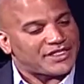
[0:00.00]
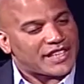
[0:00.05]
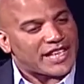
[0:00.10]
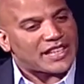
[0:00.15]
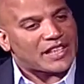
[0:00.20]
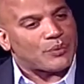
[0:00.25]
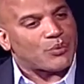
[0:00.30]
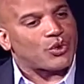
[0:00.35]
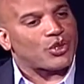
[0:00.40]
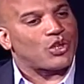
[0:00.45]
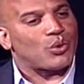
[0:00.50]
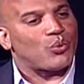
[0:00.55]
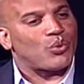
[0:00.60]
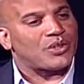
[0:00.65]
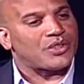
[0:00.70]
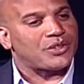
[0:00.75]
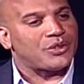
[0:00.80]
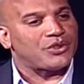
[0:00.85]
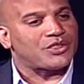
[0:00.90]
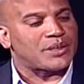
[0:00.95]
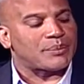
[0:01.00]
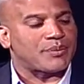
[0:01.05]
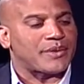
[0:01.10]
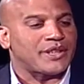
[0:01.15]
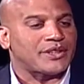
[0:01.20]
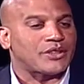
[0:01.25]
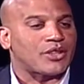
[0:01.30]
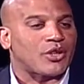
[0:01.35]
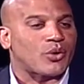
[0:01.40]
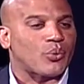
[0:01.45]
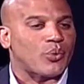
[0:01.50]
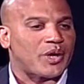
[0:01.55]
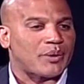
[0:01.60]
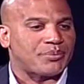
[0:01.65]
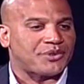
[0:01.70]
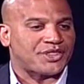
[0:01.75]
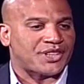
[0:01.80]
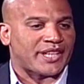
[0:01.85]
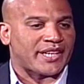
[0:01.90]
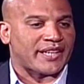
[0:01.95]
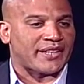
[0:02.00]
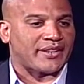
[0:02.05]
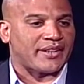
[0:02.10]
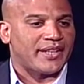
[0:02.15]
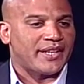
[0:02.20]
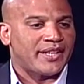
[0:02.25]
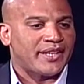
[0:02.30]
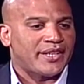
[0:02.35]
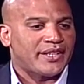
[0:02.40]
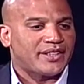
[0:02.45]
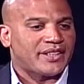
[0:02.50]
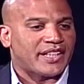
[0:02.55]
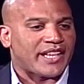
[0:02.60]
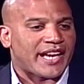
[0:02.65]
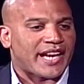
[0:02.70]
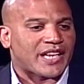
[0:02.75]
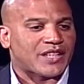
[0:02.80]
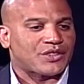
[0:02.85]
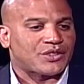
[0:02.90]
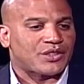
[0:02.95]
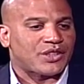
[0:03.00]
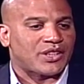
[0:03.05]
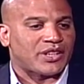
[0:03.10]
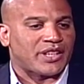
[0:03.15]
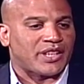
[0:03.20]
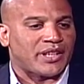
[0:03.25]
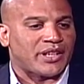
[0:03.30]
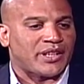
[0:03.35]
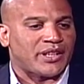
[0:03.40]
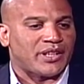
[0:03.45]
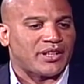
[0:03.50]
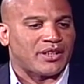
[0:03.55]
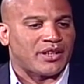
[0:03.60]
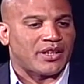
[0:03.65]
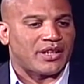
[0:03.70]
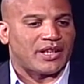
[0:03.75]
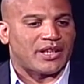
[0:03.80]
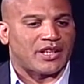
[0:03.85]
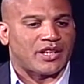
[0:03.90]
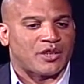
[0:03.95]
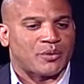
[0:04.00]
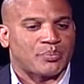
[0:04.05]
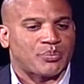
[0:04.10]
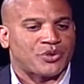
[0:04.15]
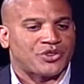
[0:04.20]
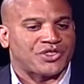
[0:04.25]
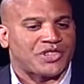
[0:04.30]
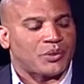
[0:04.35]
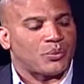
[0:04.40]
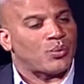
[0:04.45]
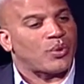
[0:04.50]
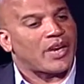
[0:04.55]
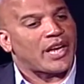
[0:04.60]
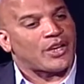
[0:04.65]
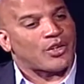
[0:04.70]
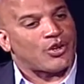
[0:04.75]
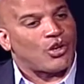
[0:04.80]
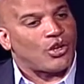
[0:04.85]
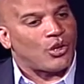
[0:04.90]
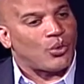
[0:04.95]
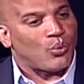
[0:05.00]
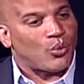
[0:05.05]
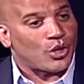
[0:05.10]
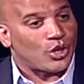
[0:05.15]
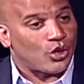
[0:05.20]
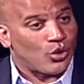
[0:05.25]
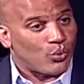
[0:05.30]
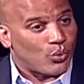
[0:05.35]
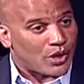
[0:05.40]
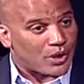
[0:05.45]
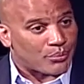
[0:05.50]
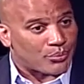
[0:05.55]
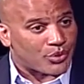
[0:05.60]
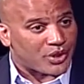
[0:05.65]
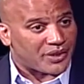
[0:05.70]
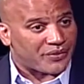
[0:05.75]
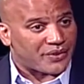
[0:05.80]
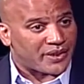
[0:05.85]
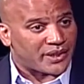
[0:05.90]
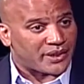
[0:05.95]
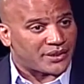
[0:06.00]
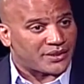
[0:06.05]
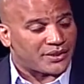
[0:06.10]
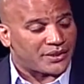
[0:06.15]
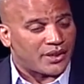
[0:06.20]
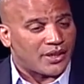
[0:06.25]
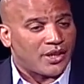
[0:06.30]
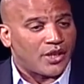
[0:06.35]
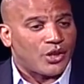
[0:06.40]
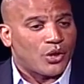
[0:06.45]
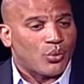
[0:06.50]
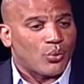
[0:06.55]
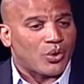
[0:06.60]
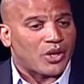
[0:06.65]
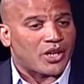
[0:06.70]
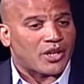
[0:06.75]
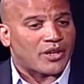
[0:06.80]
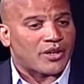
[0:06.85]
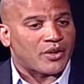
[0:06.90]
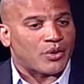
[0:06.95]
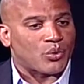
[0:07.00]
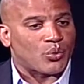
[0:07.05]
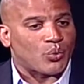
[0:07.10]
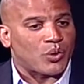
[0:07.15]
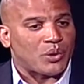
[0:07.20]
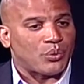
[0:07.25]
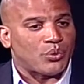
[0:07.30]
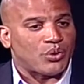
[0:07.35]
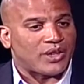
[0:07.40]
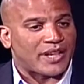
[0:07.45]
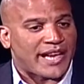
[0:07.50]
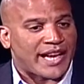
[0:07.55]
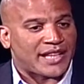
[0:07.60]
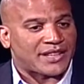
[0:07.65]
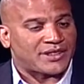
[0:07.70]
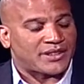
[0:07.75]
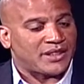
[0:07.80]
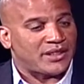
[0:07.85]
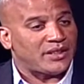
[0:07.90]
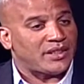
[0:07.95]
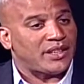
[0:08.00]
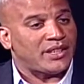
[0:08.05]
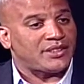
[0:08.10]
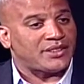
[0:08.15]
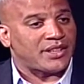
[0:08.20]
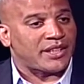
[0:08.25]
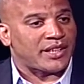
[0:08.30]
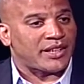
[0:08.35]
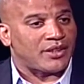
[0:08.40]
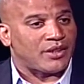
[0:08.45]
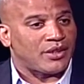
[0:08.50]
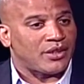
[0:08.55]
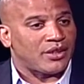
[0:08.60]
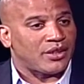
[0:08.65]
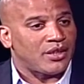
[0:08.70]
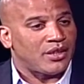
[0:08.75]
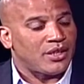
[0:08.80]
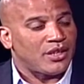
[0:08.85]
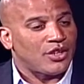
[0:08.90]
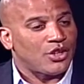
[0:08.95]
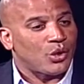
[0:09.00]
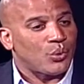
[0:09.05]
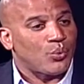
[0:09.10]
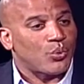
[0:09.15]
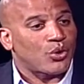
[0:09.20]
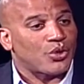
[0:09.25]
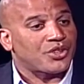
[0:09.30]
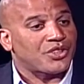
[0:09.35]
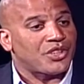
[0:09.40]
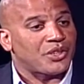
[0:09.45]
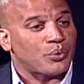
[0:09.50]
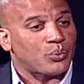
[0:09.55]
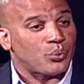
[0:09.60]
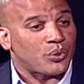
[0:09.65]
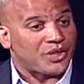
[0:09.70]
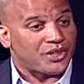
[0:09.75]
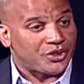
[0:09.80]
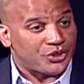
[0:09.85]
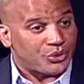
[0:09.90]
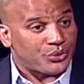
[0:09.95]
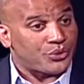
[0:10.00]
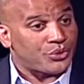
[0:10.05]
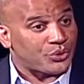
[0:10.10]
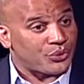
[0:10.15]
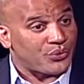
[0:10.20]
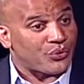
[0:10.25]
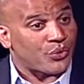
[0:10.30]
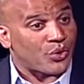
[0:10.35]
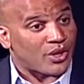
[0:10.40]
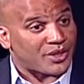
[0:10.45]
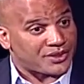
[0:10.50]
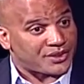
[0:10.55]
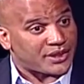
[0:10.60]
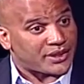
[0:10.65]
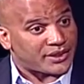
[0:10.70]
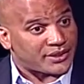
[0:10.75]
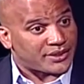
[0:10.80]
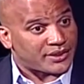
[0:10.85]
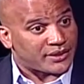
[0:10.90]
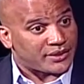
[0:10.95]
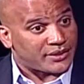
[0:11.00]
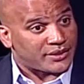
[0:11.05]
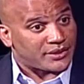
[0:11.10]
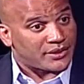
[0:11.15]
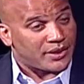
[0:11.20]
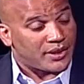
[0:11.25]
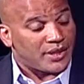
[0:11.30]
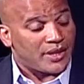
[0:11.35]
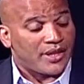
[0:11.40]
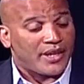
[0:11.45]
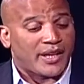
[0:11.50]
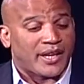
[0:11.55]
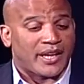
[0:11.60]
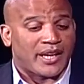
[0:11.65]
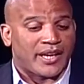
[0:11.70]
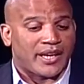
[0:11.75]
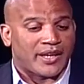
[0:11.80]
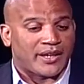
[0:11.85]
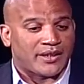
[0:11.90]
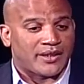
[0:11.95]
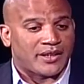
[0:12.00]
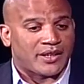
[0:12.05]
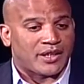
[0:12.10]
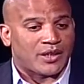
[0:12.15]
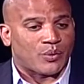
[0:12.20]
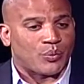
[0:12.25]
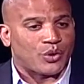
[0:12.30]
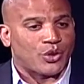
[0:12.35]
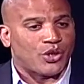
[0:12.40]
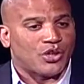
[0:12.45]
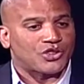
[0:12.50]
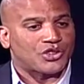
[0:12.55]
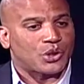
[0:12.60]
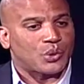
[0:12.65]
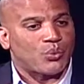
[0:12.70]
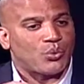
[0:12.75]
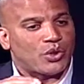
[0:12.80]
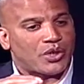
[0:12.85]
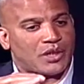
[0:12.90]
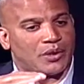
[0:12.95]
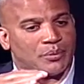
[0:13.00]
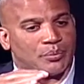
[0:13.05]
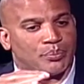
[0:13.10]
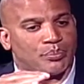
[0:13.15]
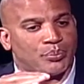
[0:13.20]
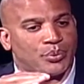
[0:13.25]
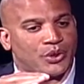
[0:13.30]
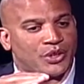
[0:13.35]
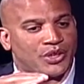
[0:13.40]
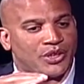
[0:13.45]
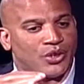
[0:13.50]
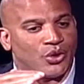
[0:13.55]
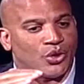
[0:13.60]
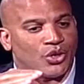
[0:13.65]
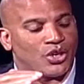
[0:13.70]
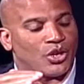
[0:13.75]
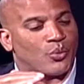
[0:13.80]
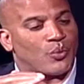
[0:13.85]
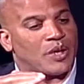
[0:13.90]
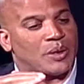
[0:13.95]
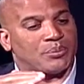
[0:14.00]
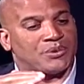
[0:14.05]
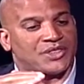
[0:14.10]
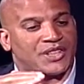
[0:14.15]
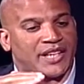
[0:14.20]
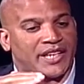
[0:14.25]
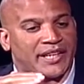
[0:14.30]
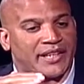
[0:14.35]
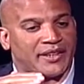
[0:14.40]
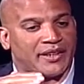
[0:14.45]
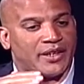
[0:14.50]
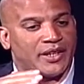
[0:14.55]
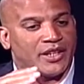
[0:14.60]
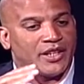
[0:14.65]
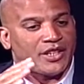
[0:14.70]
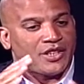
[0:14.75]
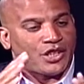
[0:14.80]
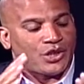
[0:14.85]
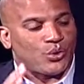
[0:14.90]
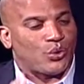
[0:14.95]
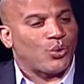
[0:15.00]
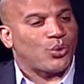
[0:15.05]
Exactly. We're going to want to do some things on our website that actually present what I call 101 briefings, where we will actually detail the work that we do for our citizens. And we also want to put on our website the